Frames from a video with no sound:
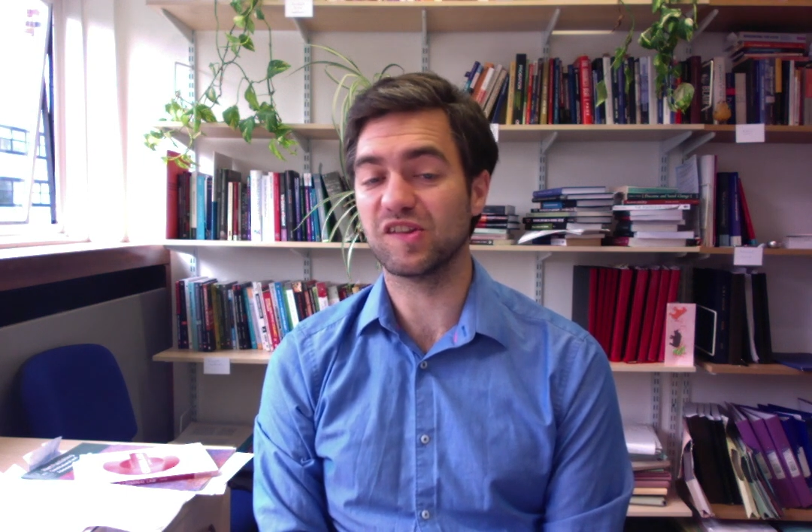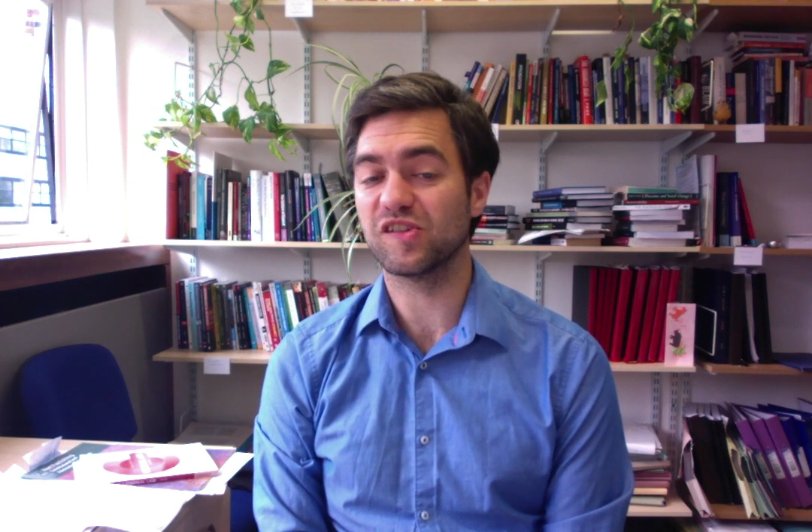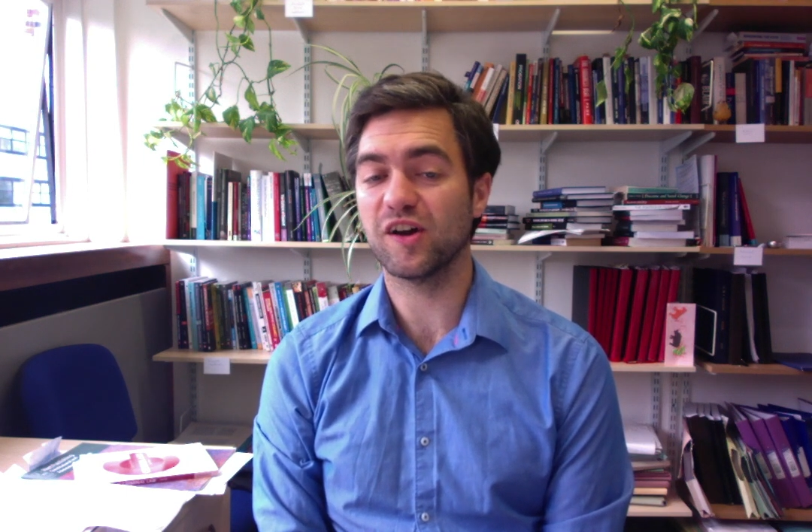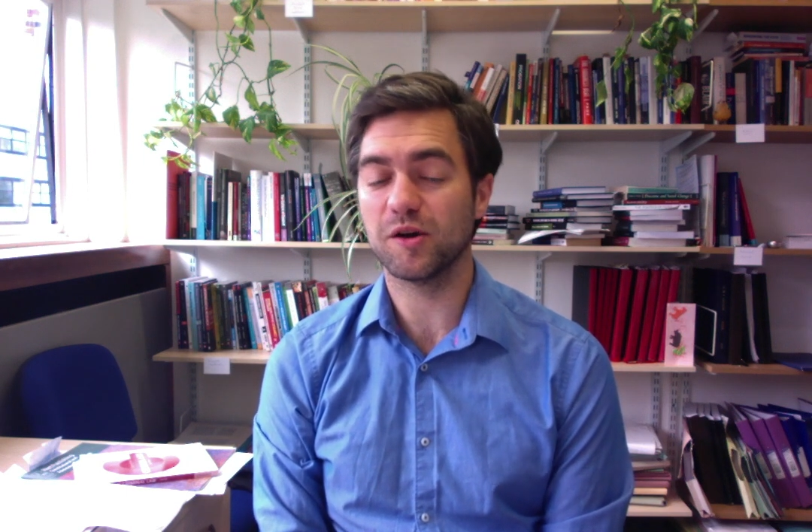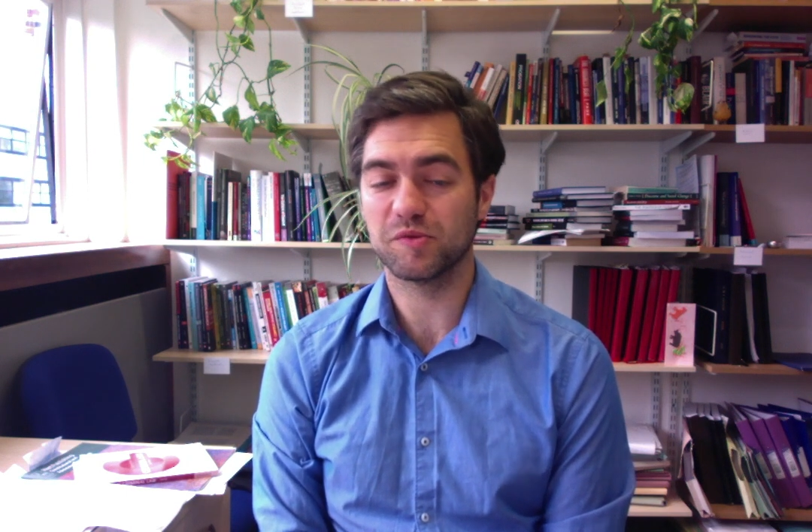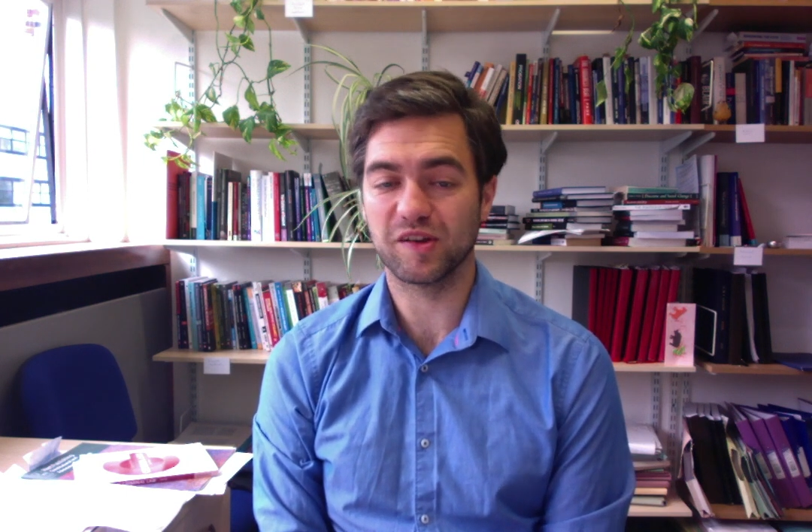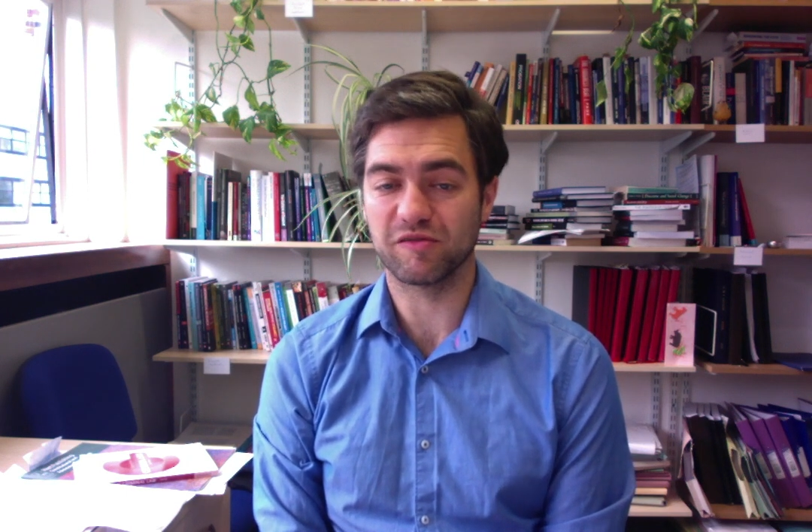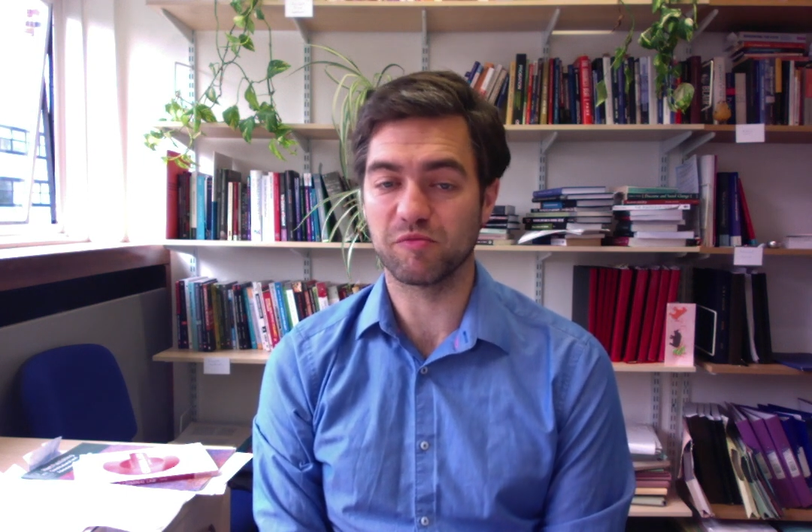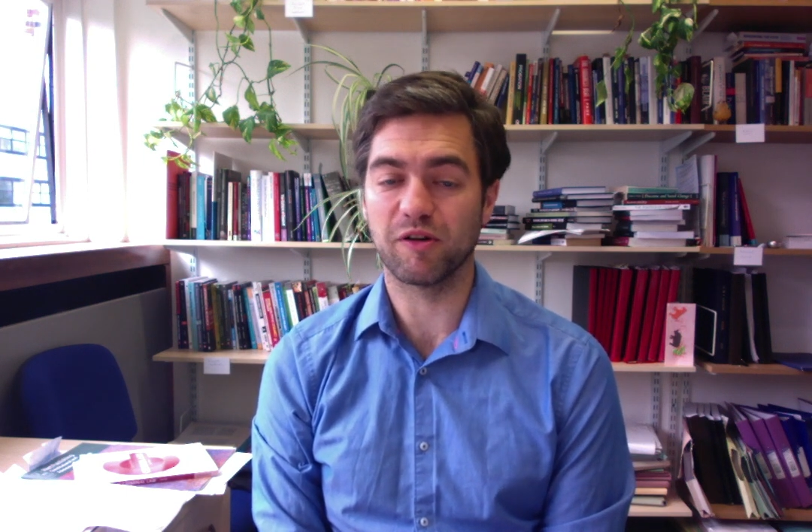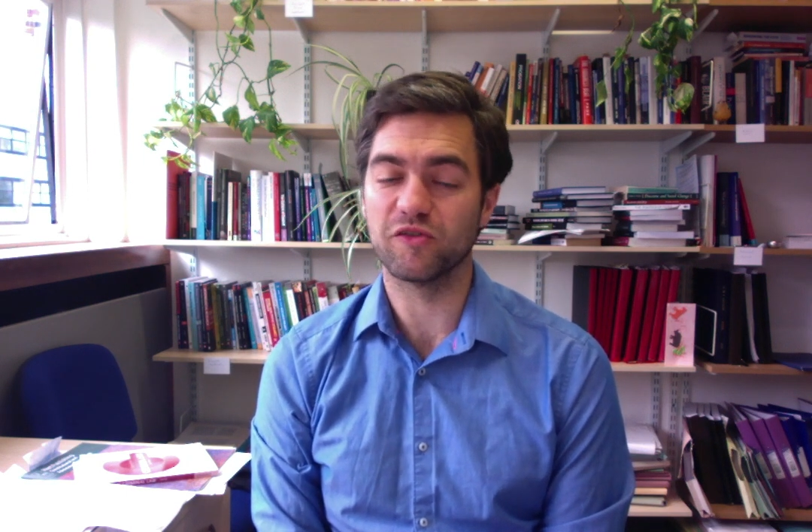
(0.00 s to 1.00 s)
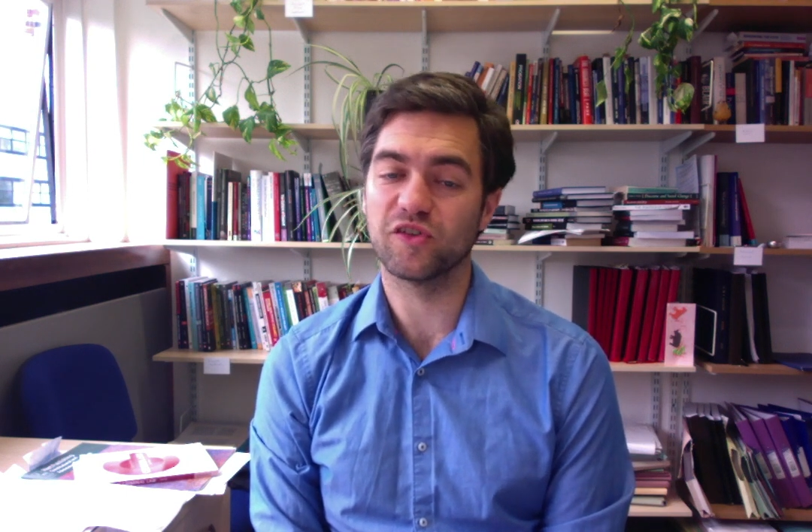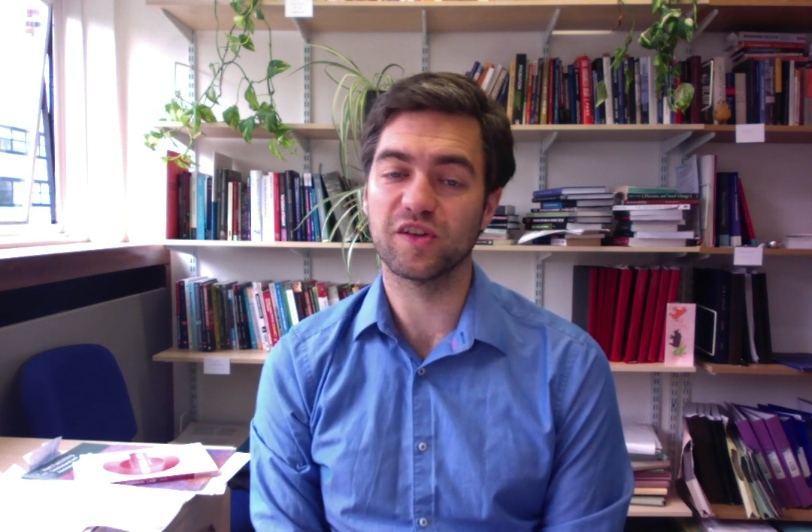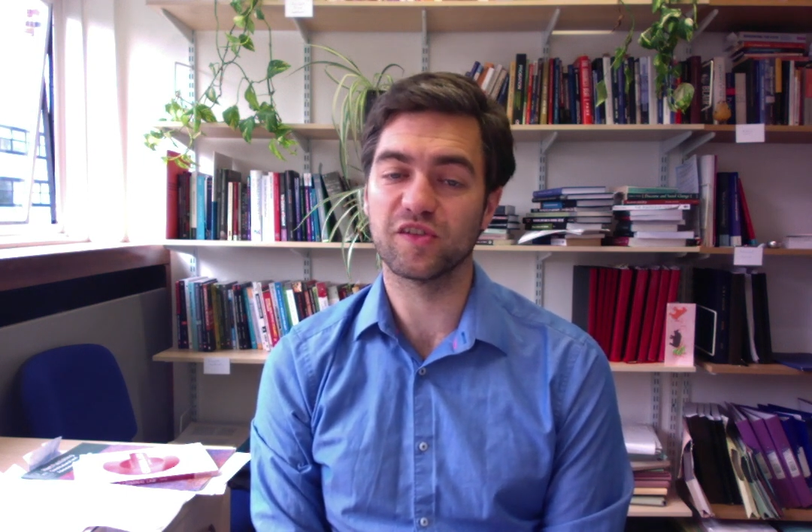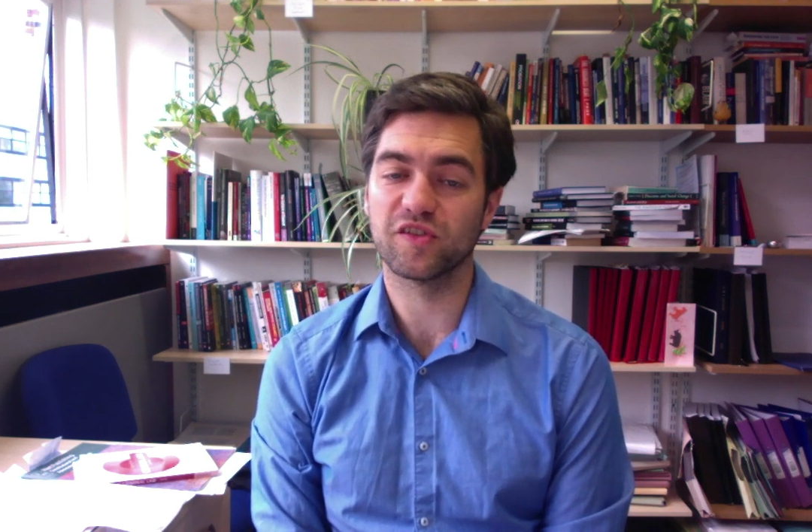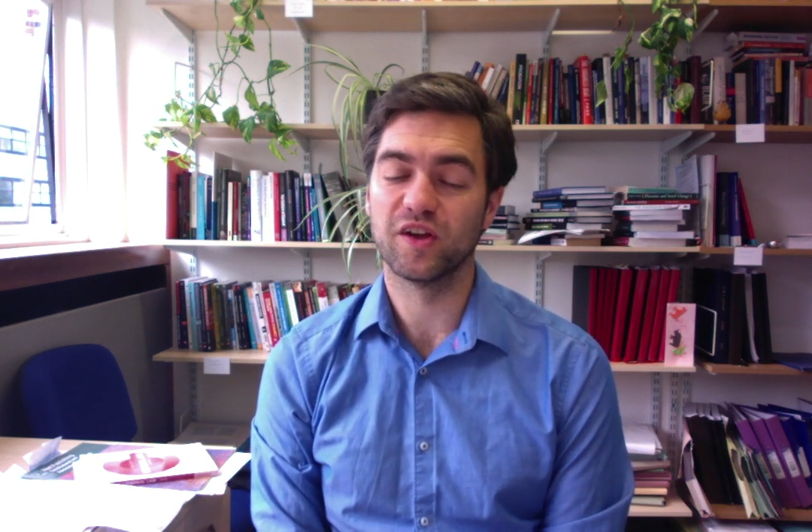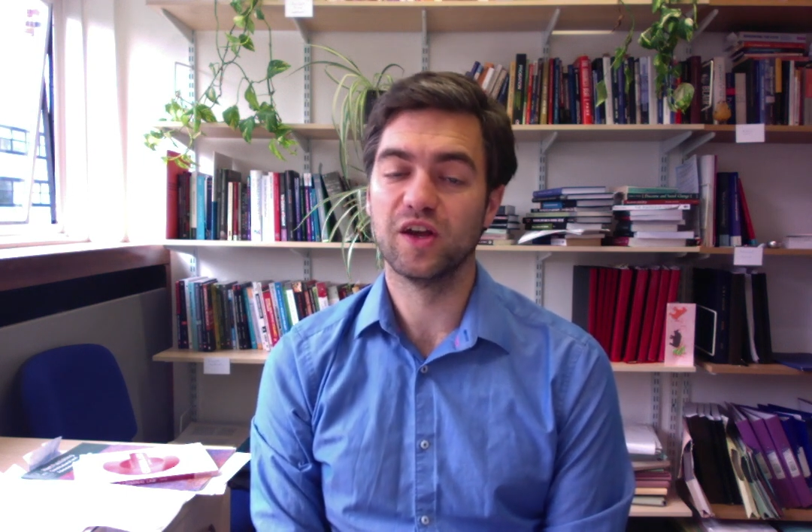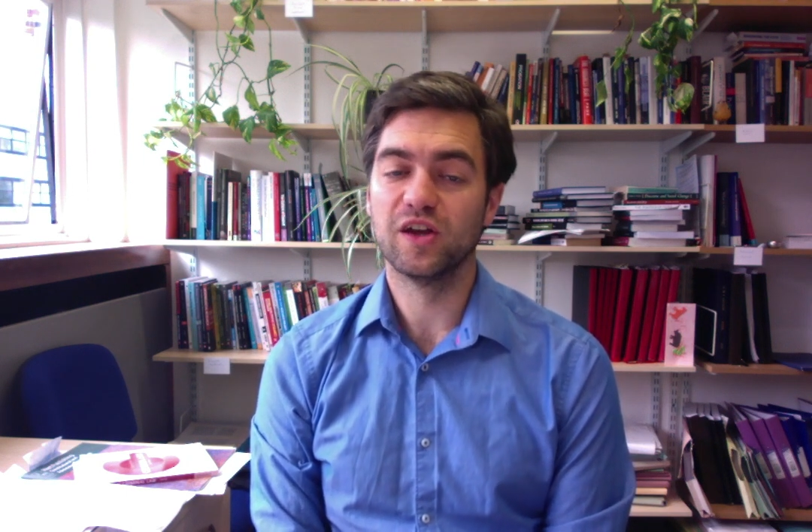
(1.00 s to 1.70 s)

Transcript: interpretive approaches